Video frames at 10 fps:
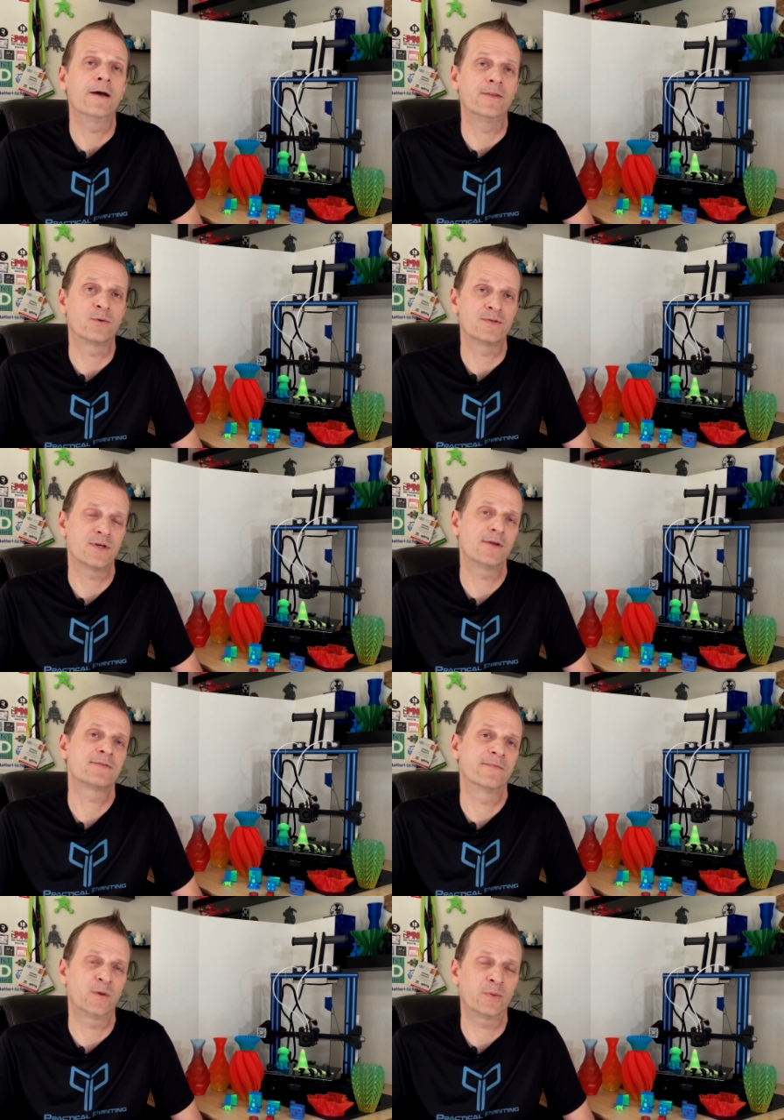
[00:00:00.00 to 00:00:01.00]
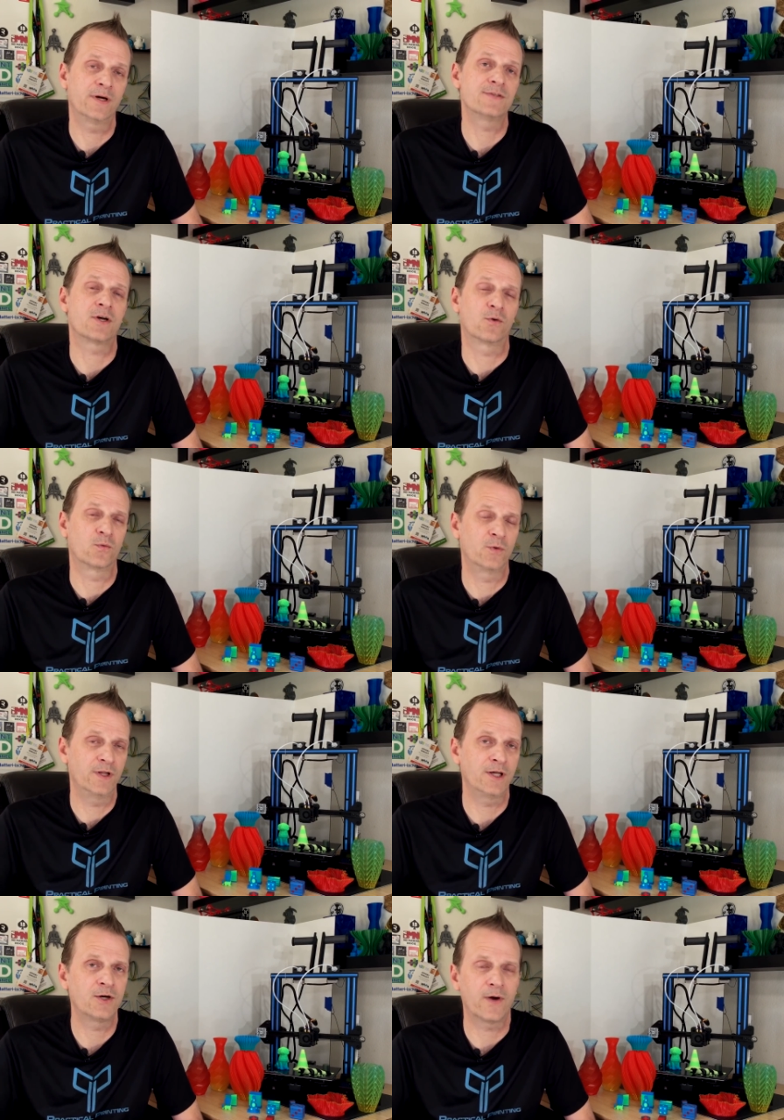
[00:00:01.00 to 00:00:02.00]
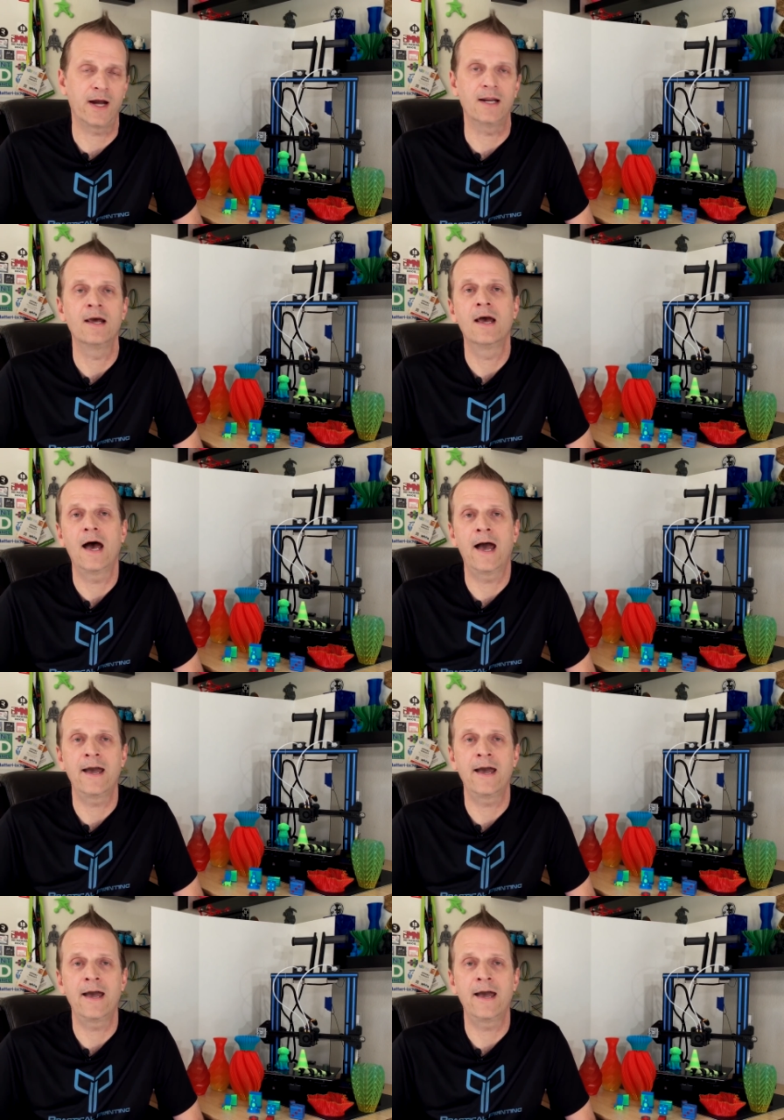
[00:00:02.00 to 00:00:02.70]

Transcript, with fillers: and the results from the prints are really great.